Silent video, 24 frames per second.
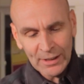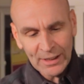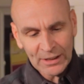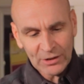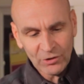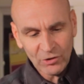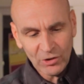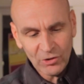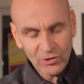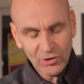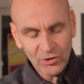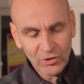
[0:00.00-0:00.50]

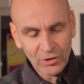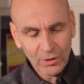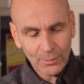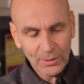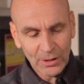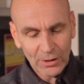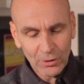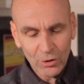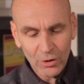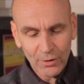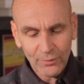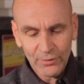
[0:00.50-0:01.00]
actually just
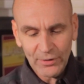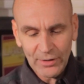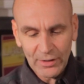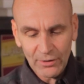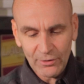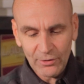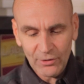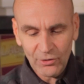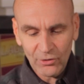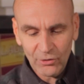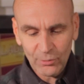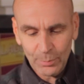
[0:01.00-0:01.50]
coming off there
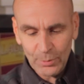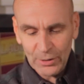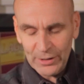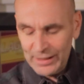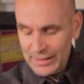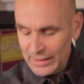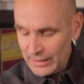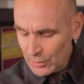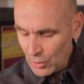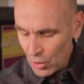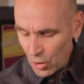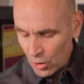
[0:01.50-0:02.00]
and
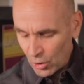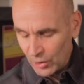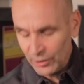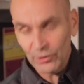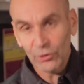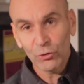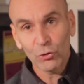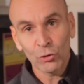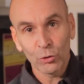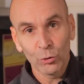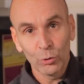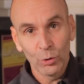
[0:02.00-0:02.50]
spraying
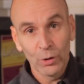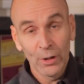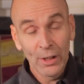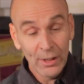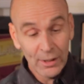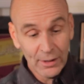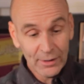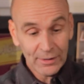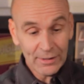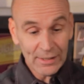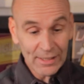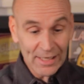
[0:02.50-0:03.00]
onto
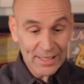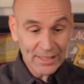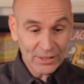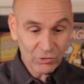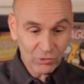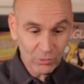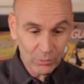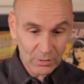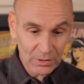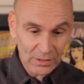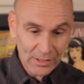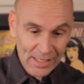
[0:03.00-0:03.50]
the
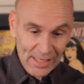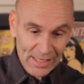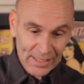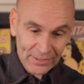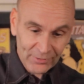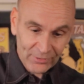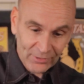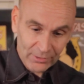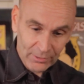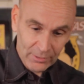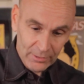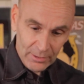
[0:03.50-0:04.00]
actual
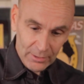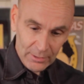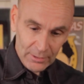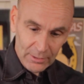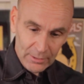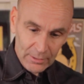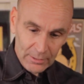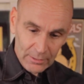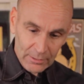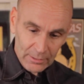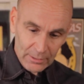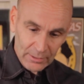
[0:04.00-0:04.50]
glass.
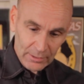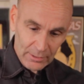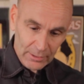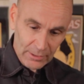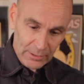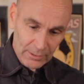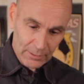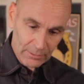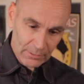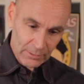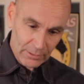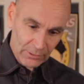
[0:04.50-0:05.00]

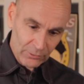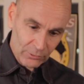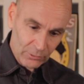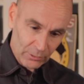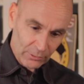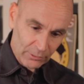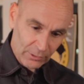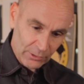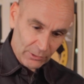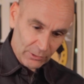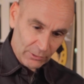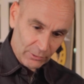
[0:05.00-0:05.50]
Let's go
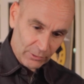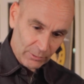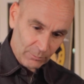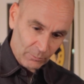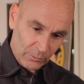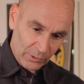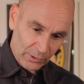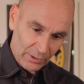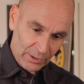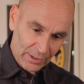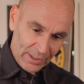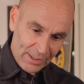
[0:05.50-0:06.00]
around the rim
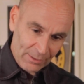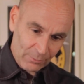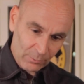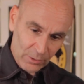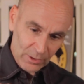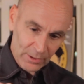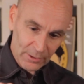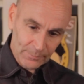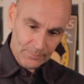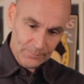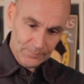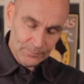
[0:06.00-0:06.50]
with that
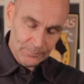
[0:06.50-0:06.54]
one.